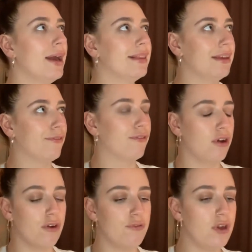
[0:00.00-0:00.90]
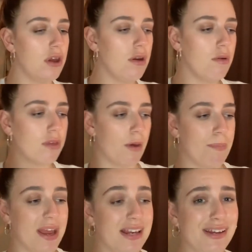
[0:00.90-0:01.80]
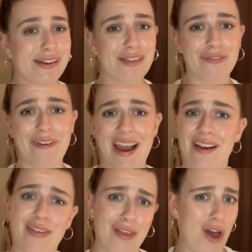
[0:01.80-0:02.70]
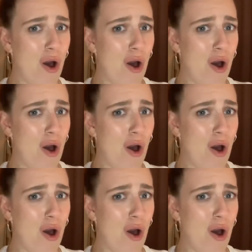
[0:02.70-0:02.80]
different views, opinions, facts,